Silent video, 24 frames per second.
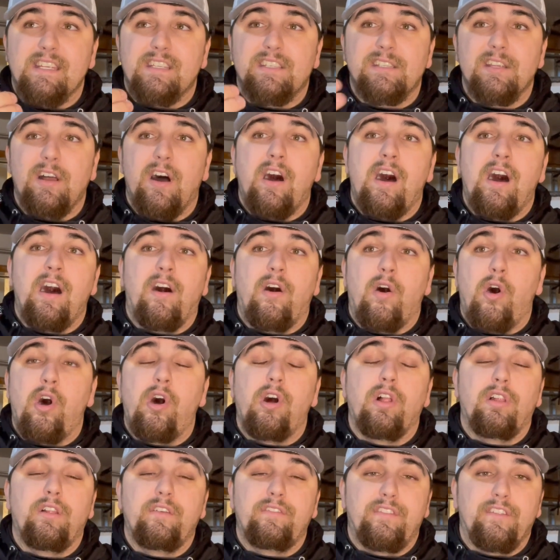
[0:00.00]
saw
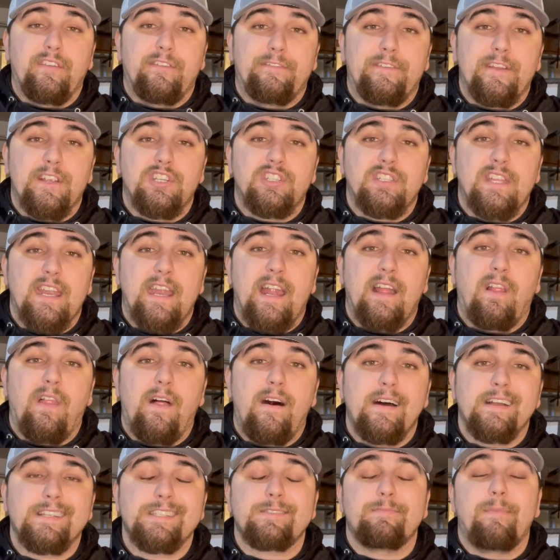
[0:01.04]
all of the fish that I
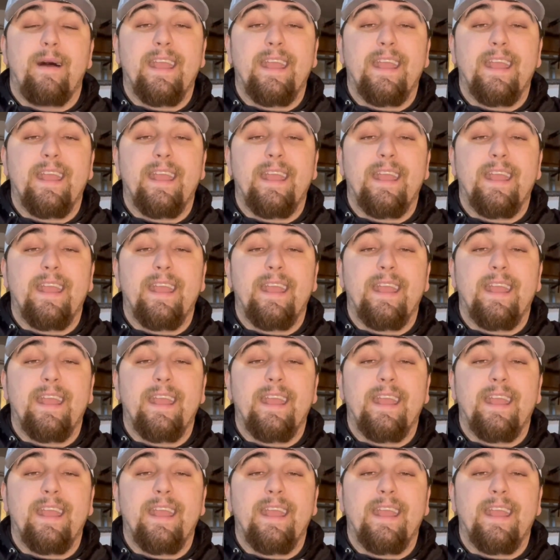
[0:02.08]
lost.